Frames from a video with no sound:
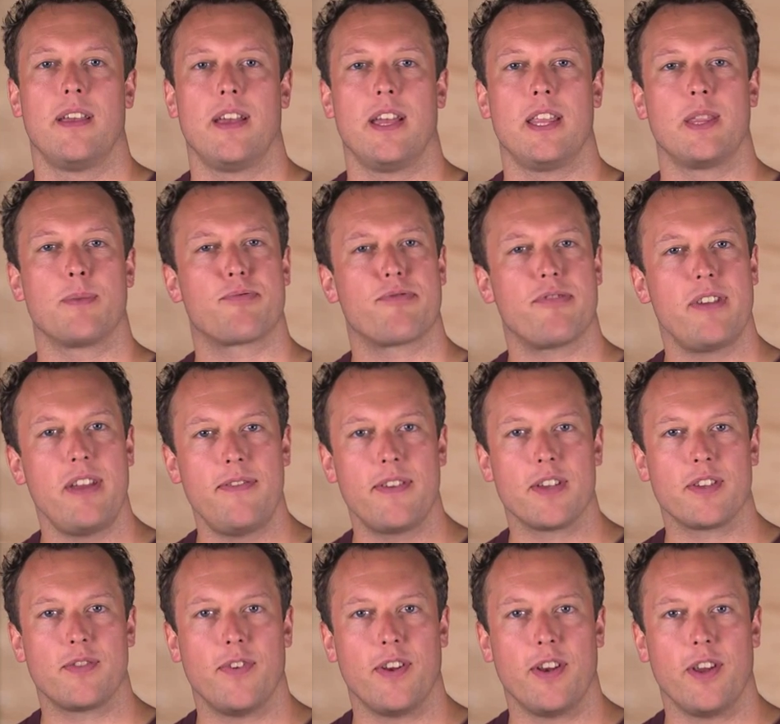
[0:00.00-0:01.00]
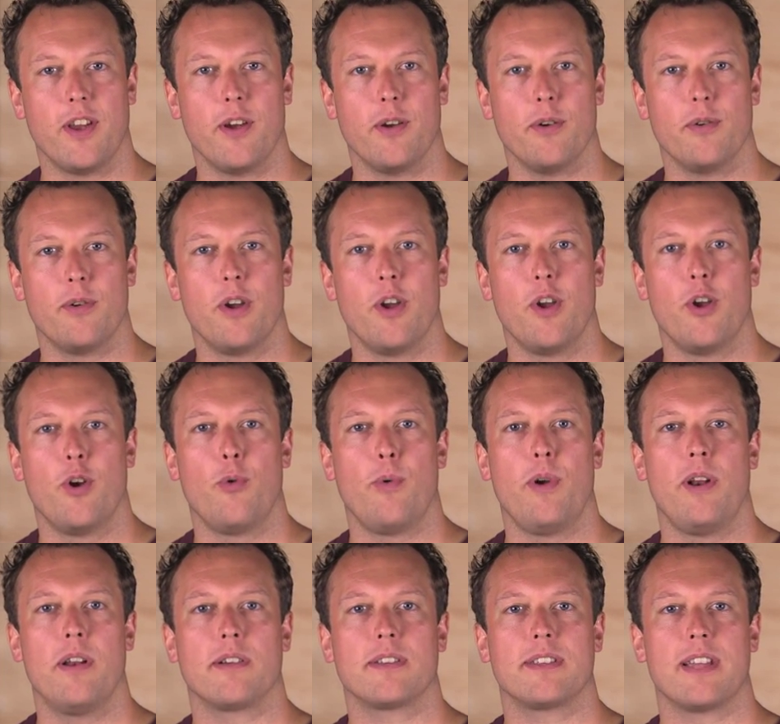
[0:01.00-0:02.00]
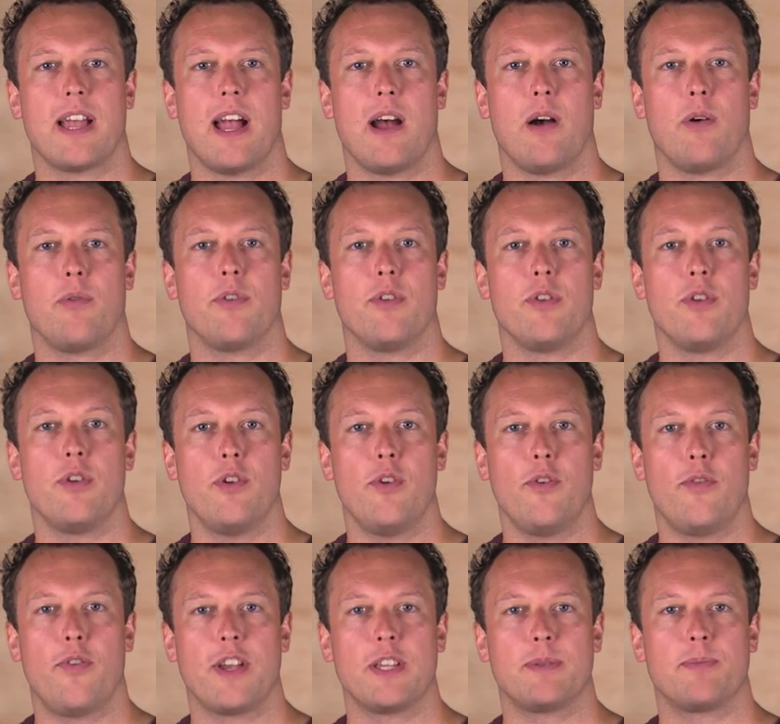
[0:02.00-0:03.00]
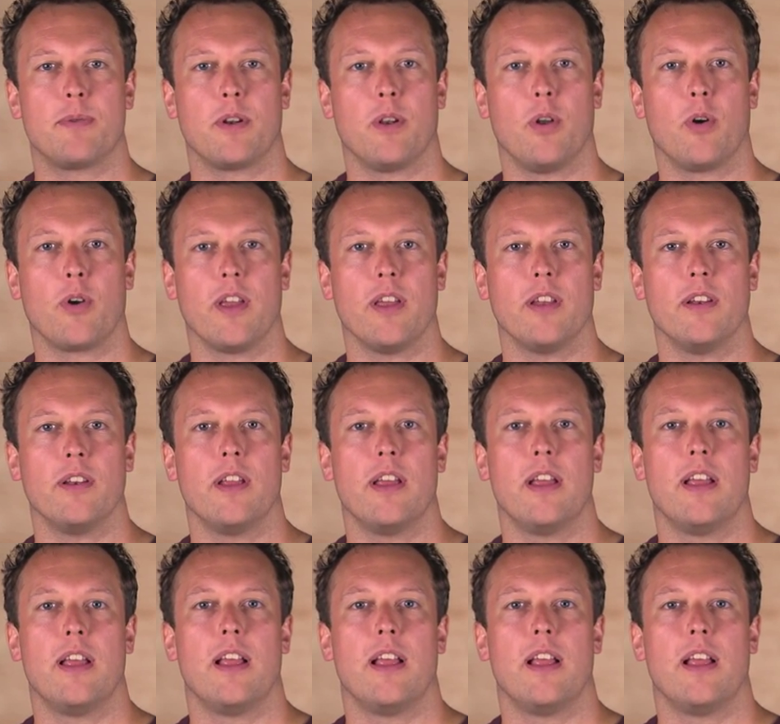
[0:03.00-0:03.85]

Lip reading: In the previous video, we looked at how the new Facebook login